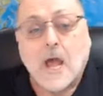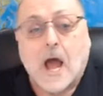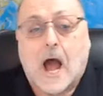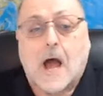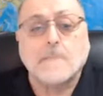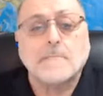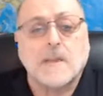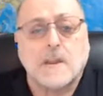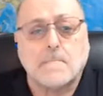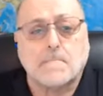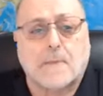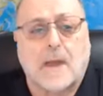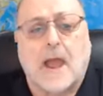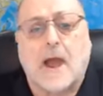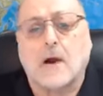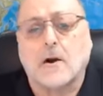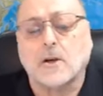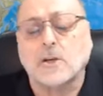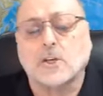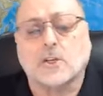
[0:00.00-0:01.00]
I mean
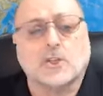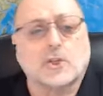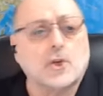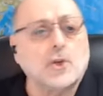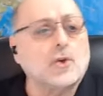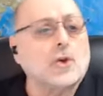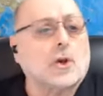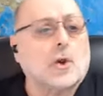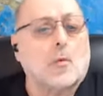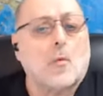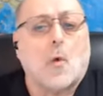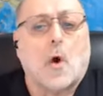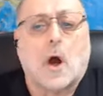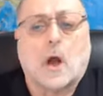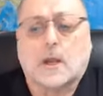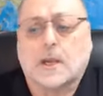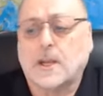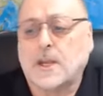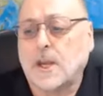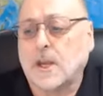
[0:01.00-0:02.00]
power just so you can
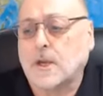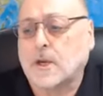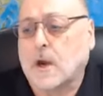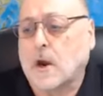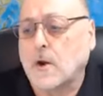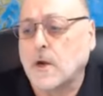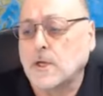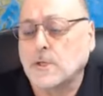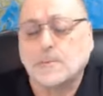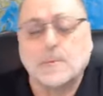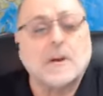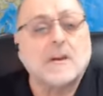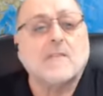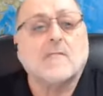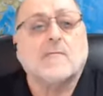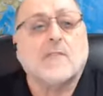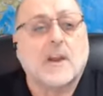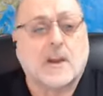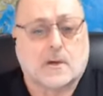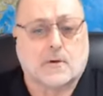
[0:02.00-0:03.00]
walk in encouragement
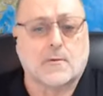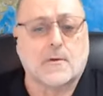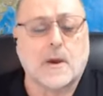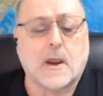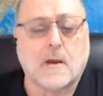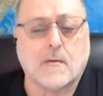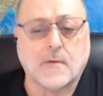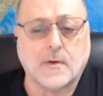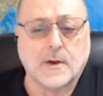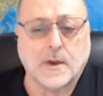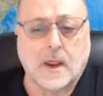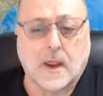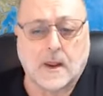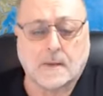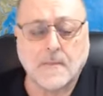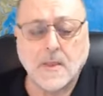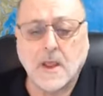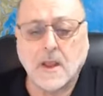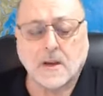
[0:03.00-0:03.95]
and victory every day.